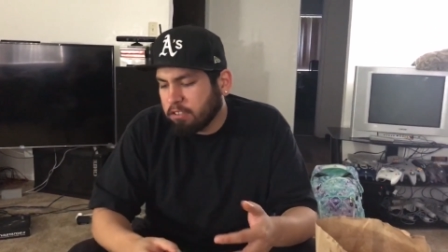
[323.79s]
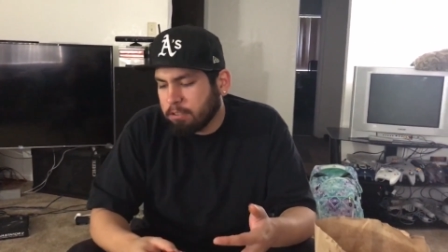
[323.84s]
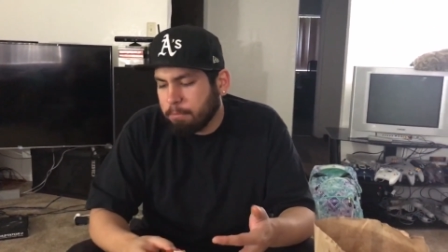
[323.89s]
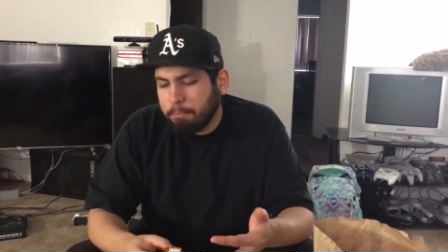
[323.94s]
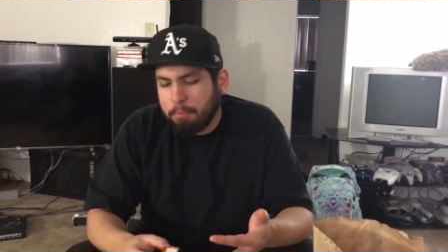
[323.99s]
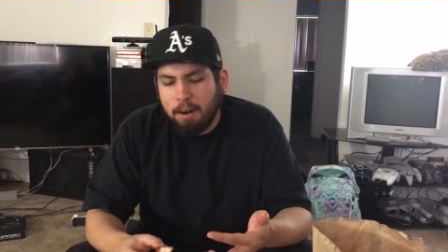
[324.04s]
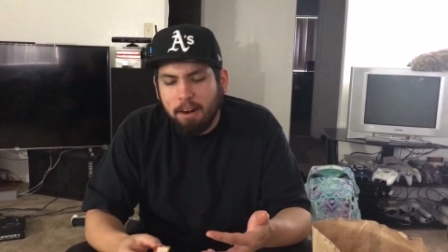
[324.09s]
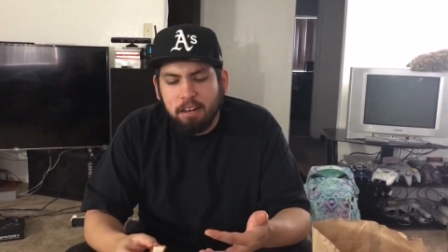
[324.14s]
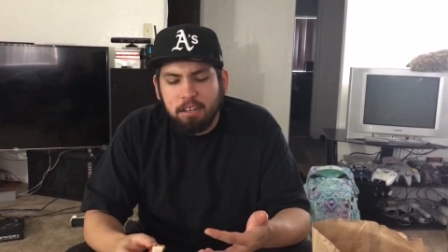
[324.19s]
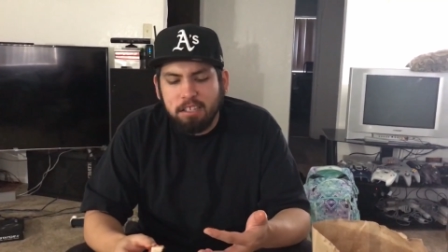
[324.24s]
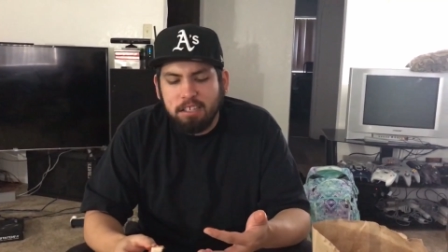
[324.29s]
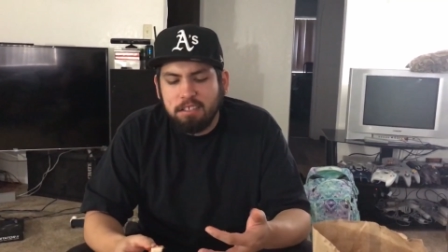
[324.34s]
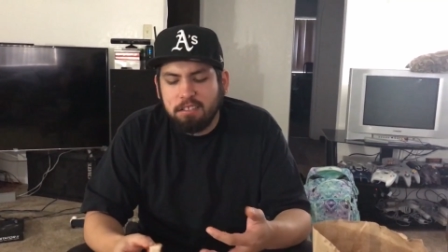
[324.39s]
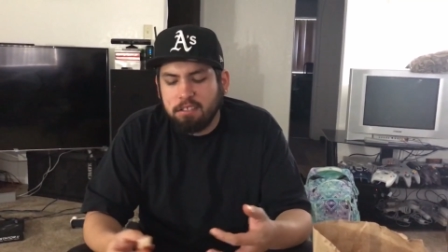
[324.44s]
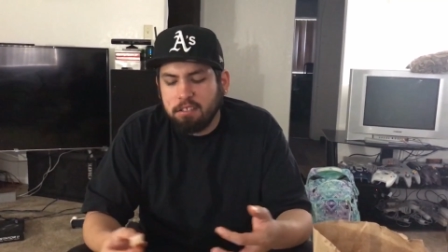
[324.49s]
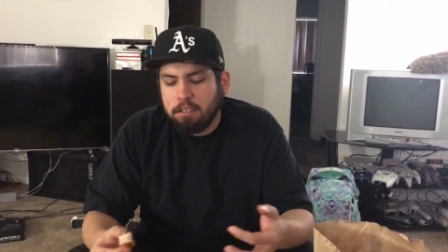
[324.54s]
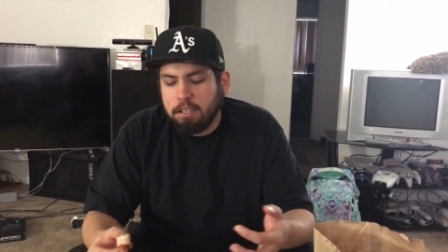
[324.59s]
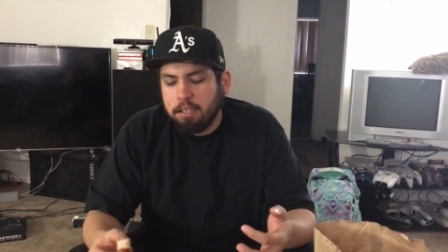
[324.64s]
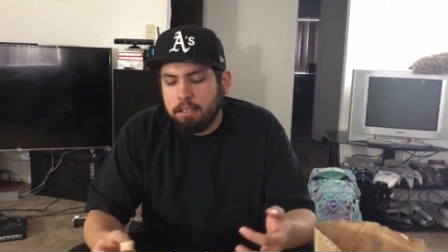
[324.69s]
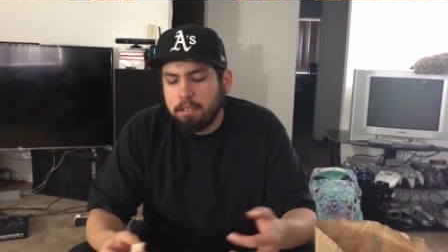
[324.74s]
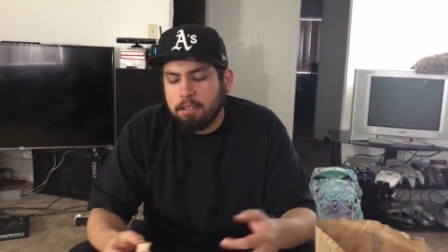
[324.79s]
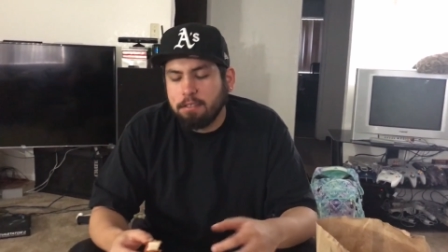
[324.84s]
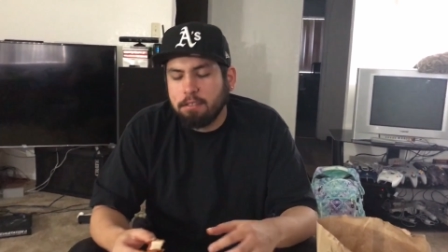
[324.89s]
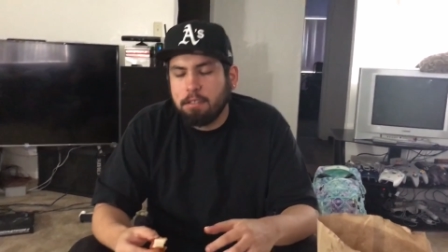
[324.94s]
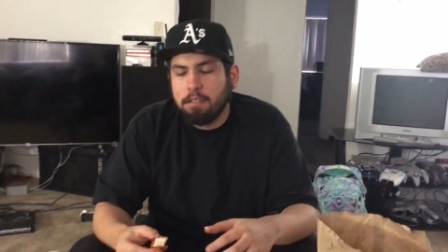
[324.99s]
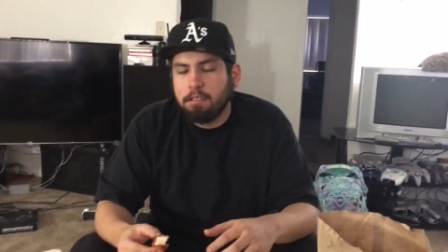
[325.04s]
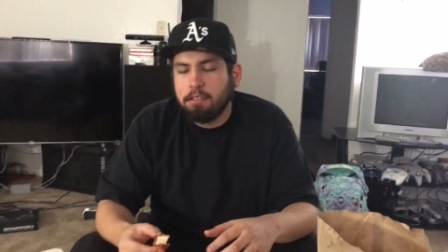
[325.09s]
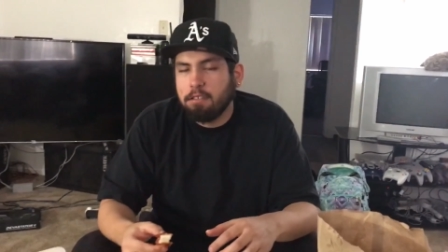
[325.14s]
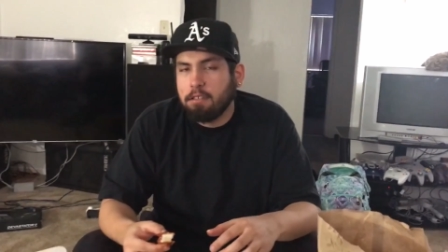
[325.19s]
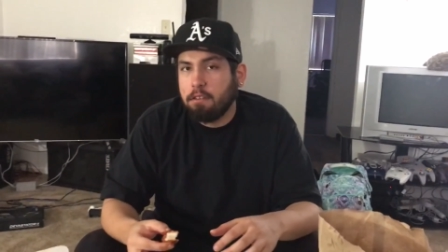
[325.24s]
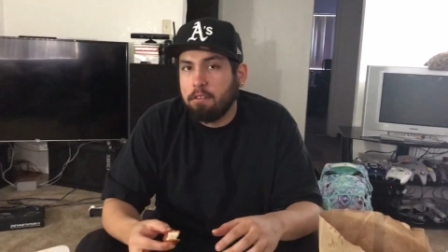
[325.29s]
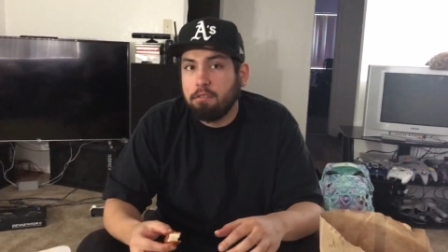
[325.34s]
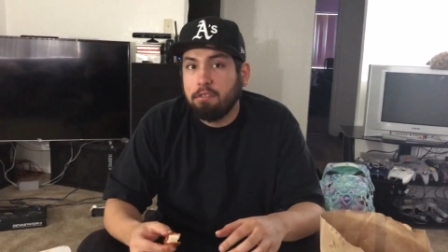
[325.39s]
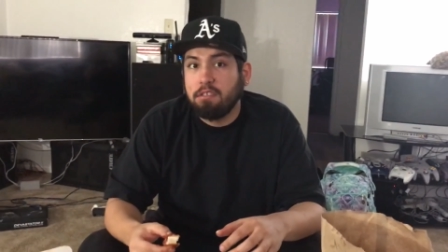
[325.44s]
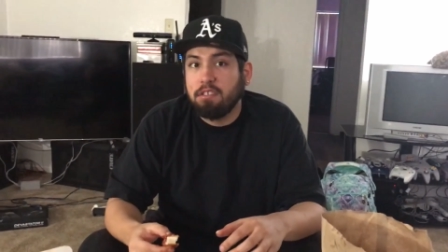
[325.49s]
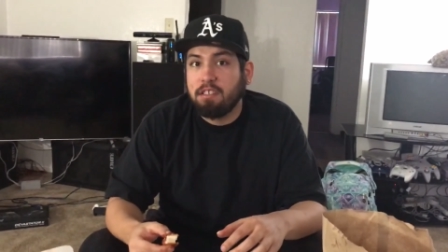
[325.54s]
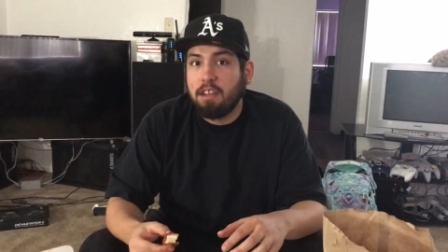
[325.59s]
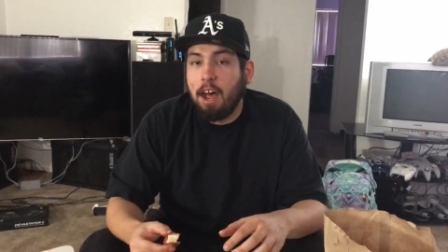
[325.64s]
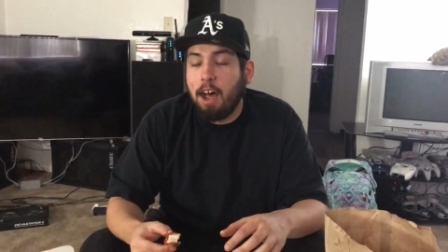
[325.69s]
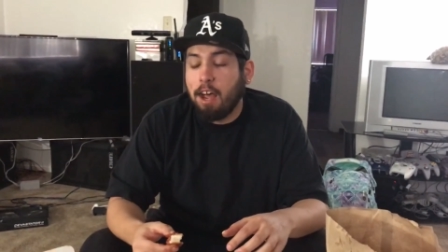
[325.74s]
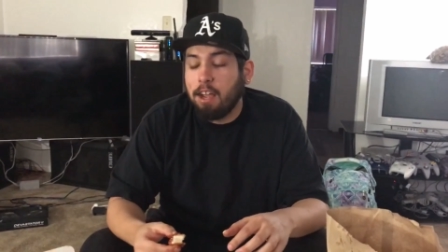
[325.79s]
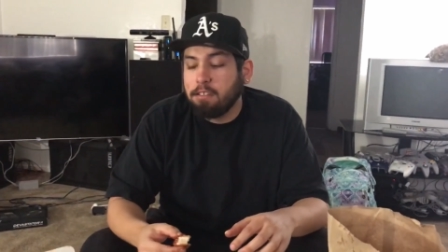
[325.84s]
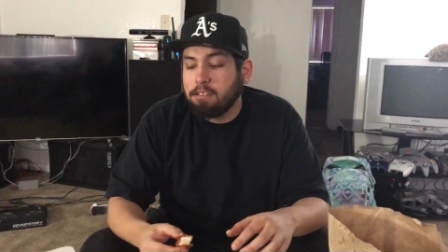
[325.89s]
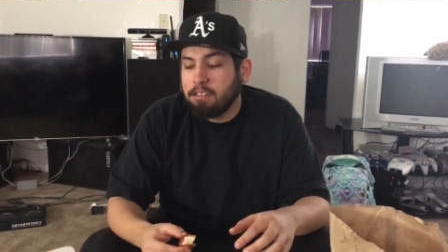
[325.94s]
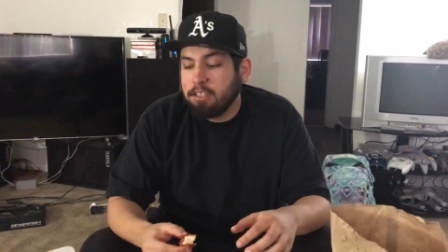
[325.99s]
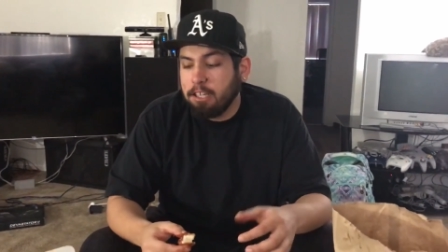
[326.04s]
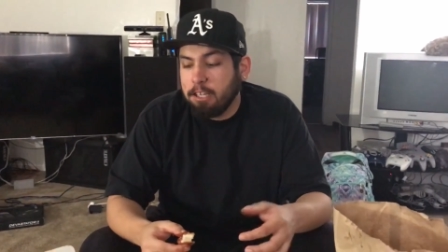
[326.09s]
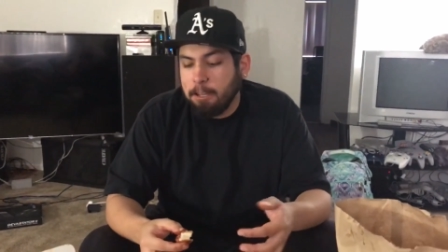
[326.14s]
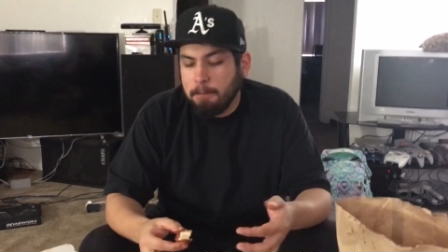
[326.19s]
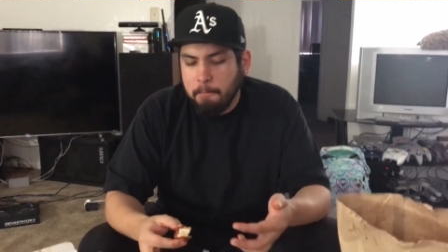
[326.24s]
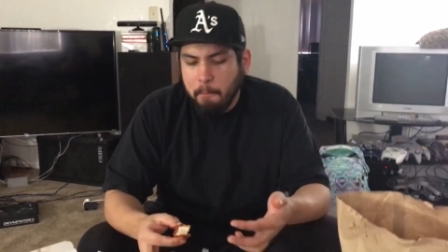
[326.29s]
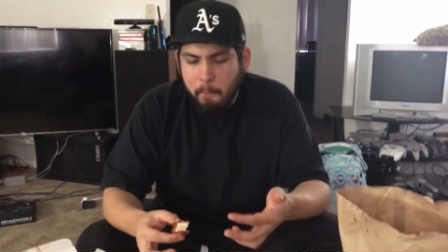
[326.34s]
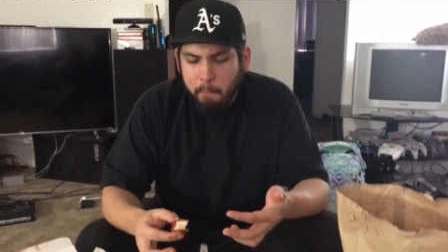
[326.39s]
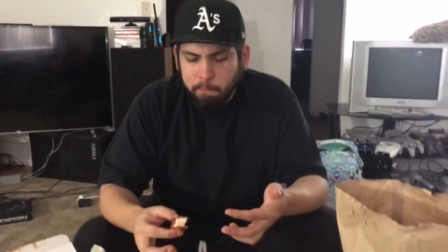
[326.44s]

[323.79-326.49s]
apart easily because they're so saucy.